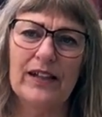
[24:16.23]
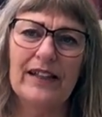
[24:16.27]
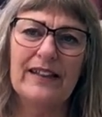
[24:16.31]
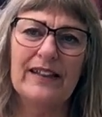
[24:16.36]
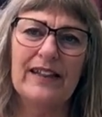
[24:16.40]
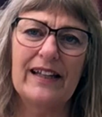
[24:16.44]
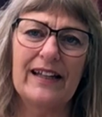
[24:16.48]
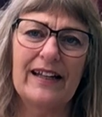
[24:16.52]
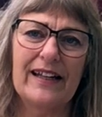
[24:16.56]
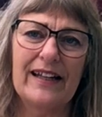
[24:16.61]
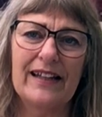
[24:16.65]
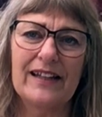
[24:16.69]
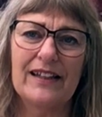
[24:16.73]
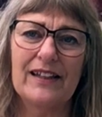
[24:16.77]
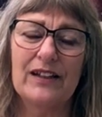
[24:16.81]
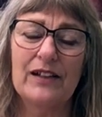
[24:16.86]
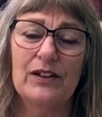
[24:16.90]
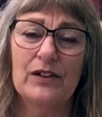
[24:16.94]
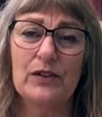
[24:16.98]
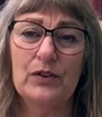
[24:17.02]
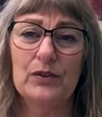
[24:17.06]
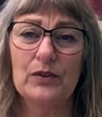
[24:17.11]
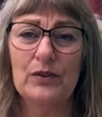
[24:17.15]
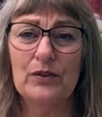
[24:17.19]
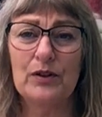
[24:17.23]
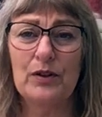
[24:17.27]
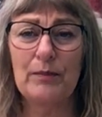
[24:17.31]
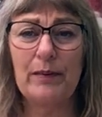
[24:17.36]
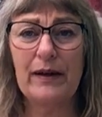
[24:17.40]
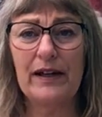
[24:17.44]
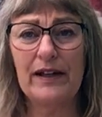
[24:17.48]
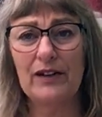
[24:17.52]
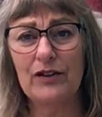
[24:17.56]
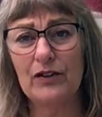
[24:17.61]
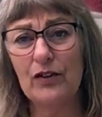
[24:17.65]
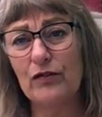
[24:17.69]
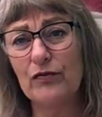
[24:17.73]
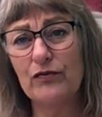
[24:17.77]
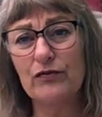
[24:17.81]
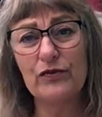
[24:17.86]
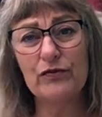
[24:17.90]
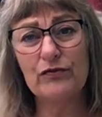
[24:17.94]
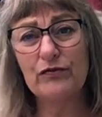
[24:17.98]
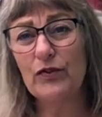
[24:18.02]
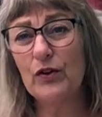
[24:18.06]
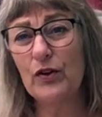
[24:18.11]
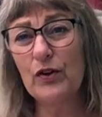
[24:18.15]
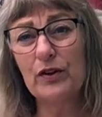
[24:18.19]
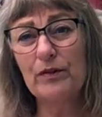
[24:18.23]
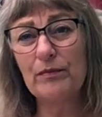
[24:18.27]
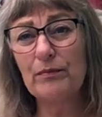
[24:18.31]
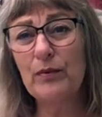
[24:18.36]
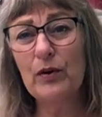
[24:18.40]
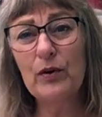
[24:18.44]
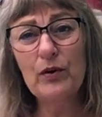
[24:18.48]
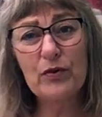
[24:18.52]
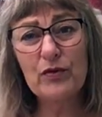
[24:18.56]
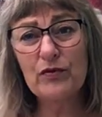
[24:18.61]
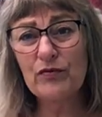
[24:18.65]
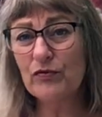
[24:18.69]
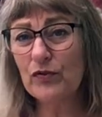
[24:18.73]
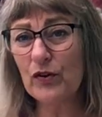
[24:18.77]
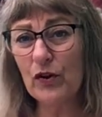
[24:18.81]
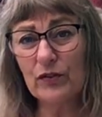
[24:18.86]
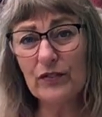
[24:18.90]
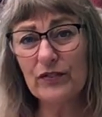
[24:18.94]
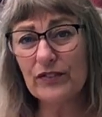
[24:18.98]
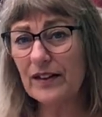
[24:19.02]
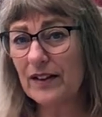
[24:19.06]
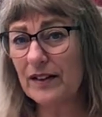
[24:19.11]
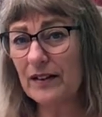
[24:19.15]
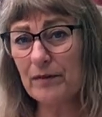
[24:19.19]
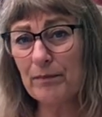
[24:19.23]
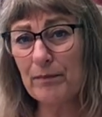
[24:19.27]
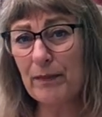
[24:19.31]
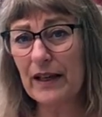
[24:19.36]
and then I can do the bind off for both front and